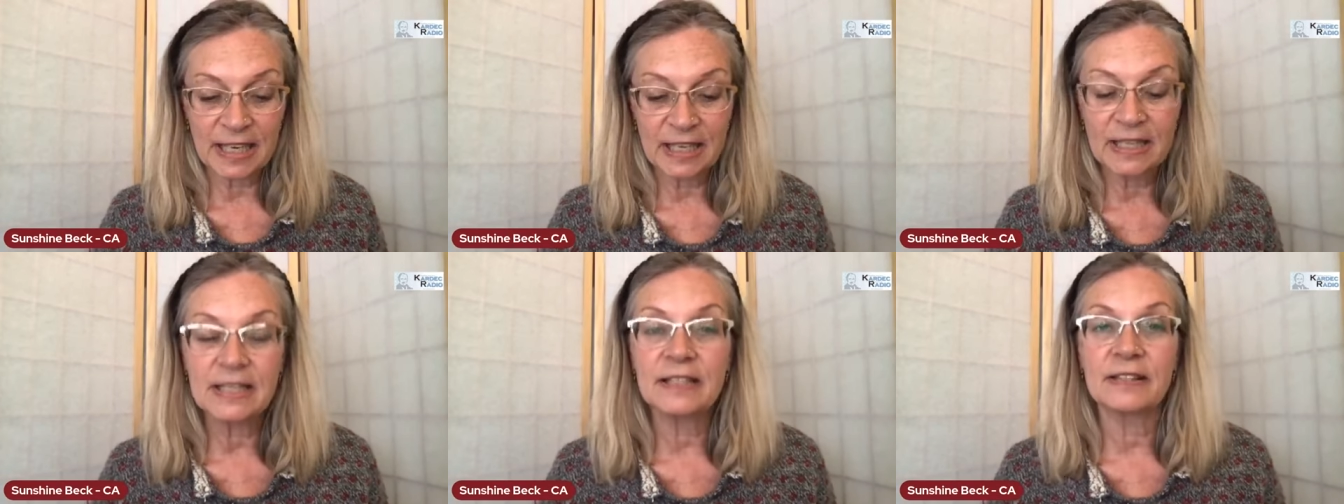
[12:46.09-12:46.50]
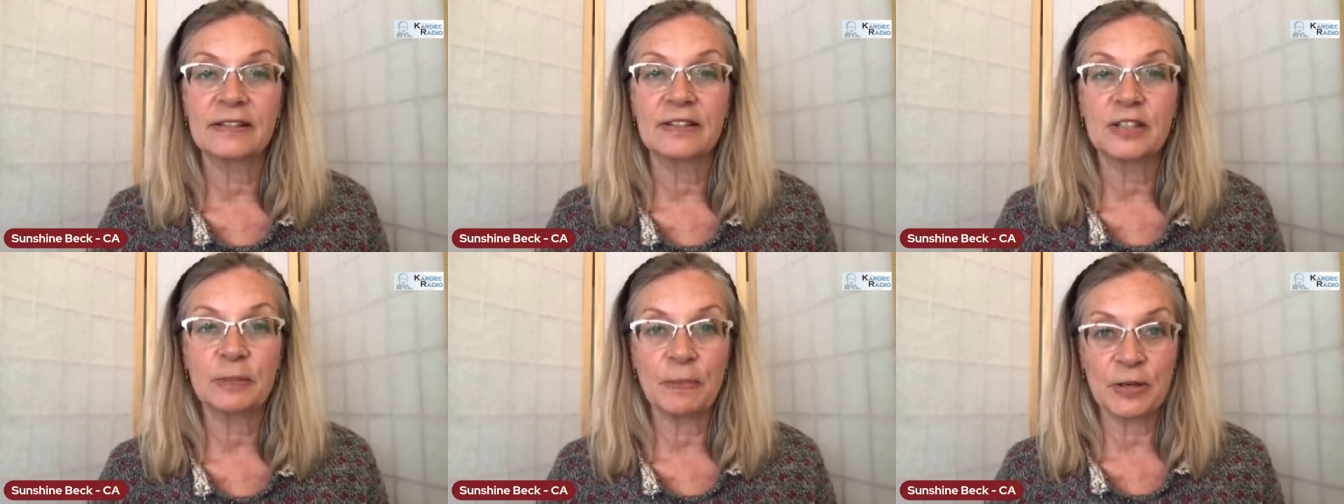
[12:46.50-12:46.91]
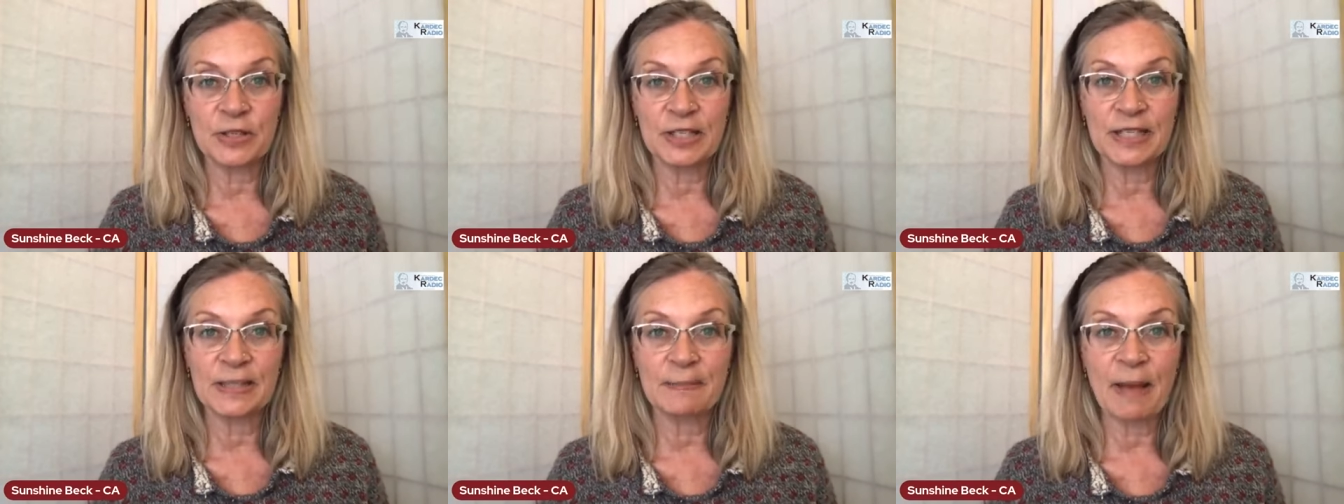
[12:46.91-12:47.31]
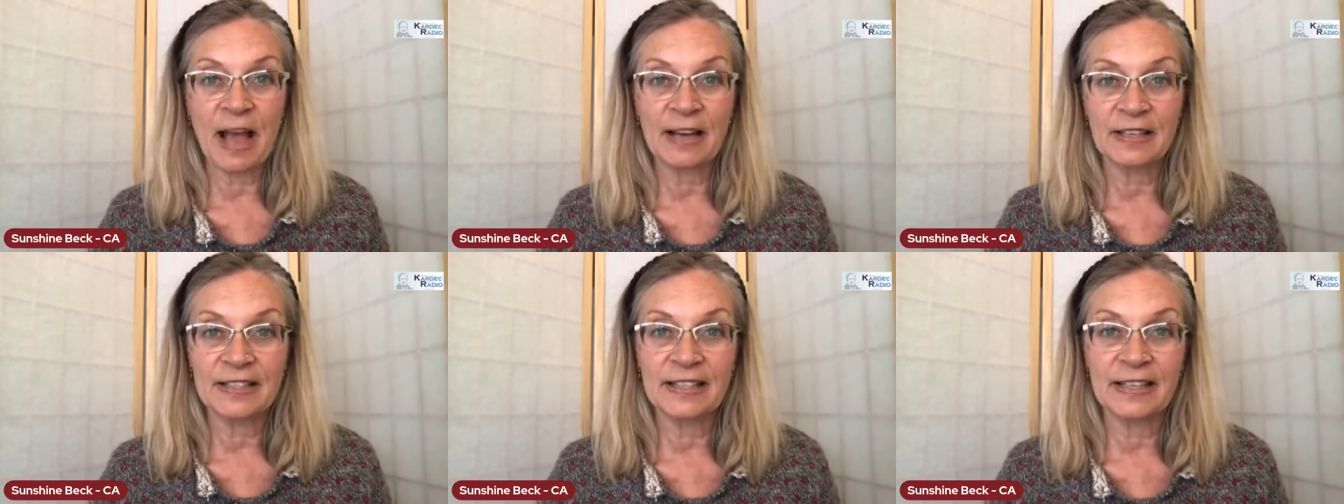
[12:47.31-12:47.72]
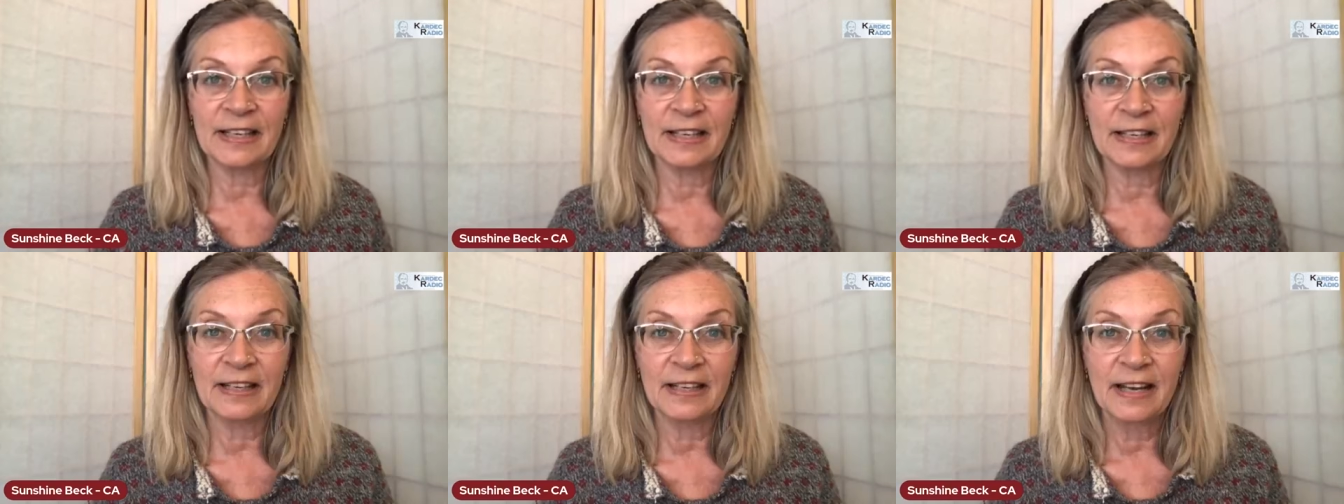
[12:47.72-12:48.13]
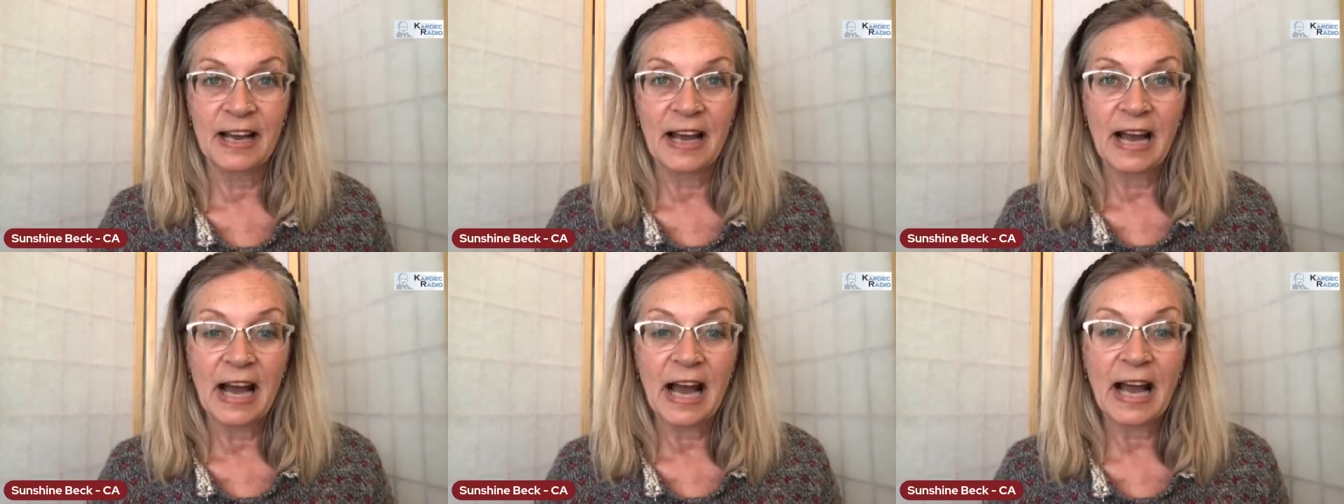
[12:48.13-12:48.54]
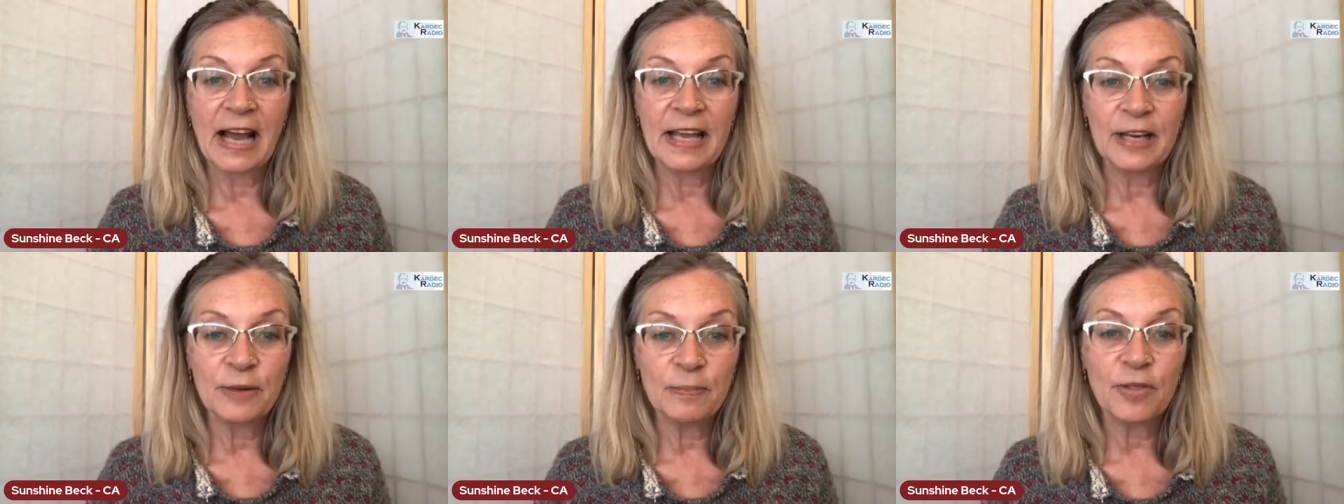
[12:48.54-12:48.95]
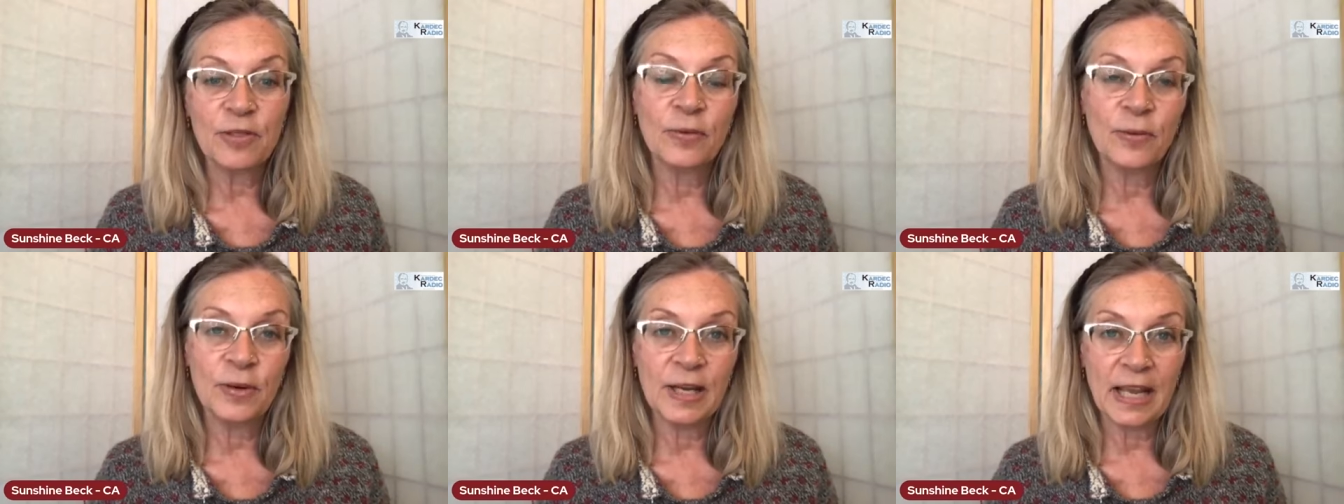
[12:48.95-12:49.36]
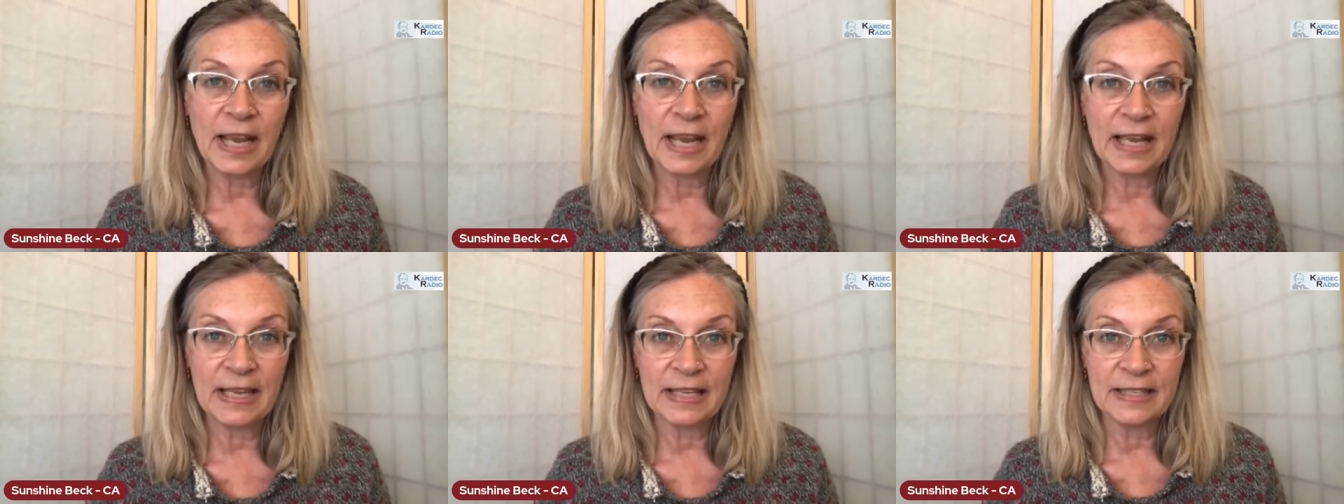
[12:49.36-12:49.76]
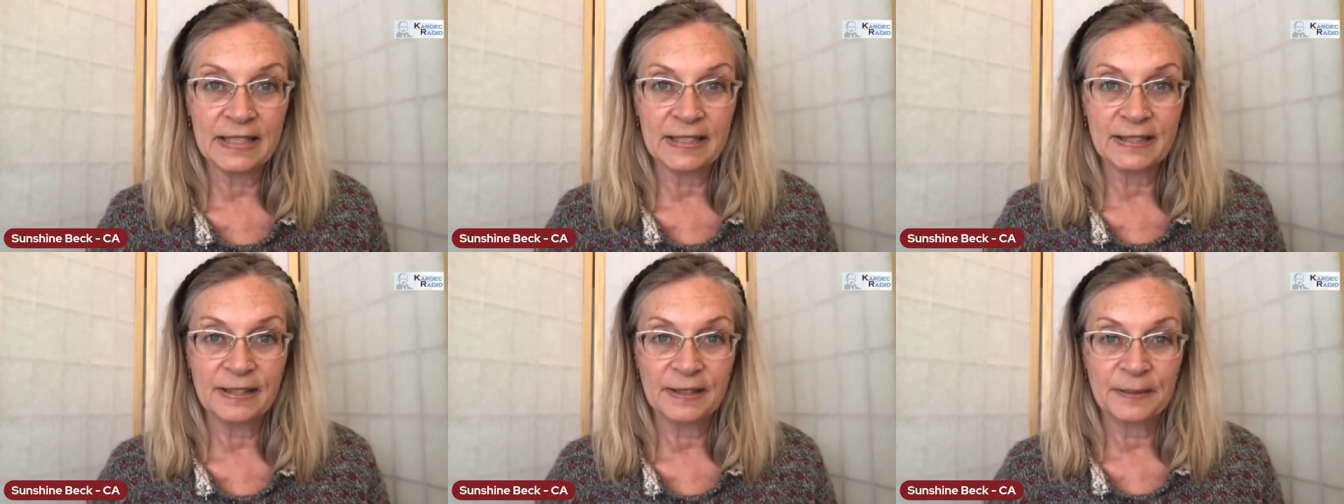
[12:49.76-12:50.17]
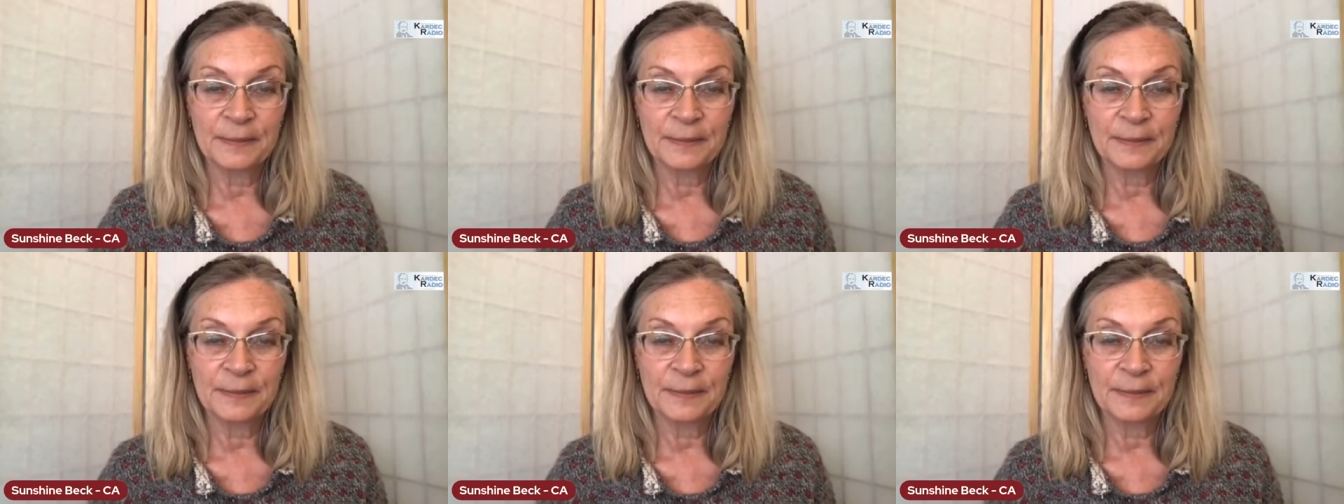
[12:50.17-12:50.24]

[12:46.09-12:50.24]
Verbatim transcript: in the Spiritus magazine, item 38.